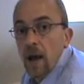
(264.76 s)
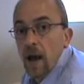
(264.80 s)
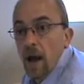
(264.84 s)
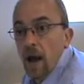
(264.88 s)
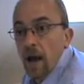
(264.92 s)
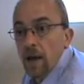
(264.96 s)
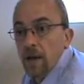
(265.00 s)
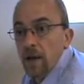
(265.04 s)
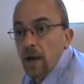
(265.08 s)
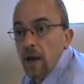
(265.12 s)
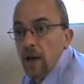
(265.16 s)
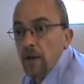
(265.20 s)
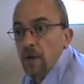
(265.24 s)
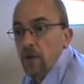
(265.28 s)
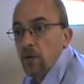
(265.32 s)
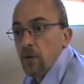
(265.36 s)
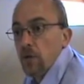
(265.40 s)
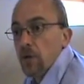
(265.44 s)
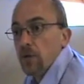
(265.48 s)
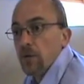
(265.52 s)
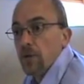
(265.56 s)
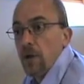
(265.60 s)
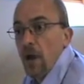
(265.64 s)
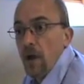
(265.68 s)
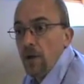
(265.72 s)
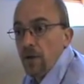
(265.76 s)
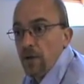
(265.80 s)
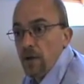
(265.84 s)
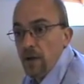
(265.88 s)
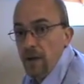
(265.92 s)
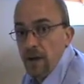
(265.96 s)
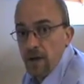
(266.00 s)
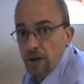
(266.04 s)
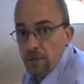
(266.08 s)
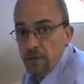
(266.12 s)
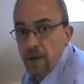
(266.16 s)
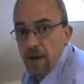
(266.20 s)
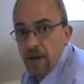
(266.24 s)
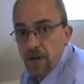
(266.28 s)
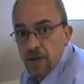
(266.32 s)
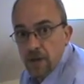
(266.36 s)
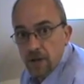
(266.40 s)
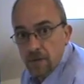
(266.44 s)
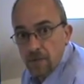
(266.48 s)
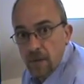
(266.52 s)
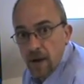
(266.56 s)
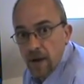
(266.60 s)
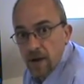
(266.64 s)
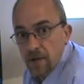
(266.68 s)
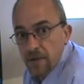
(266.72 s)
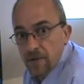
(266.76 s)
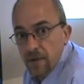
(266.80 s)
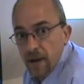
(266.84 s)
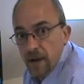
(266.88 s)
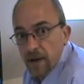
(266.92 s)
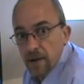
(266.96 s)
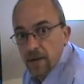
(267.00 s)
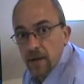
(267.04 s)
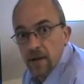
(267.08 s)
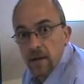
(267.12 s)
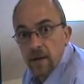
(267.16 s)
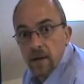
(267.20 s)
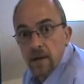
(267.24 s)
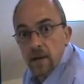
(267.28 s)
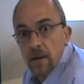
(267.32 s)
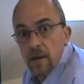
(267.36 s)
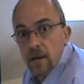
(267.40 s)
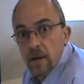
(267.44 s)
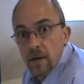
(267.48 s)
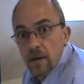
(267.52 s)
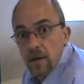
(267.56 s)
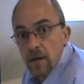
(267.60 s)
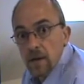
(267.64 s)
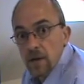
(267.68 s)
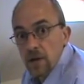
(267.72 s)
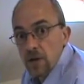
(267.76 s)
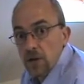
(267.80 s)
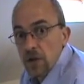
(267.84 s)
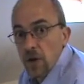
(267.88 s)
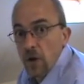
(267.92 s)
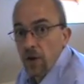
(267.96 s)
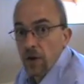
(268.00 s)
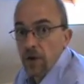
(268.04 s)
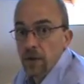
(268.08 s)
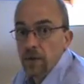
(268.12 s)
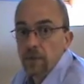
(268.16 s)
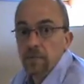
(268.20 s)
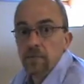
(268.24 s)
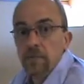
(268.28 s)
and all the other aspects that may affect the design.